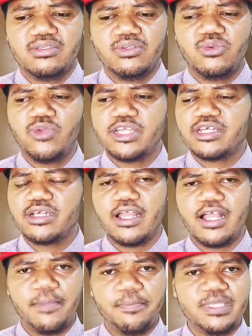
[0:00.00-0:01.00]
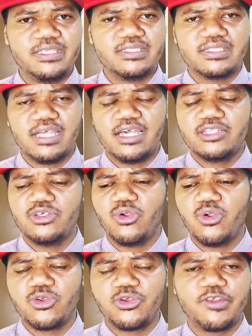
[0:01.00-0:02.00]
whether happy, sad,
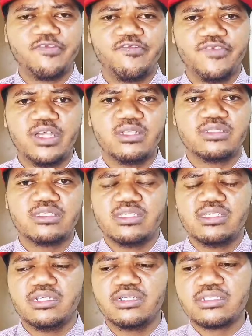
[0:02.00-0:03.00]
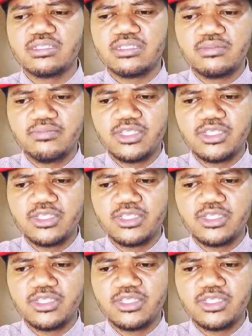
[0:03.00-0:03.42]
or unfelt tears.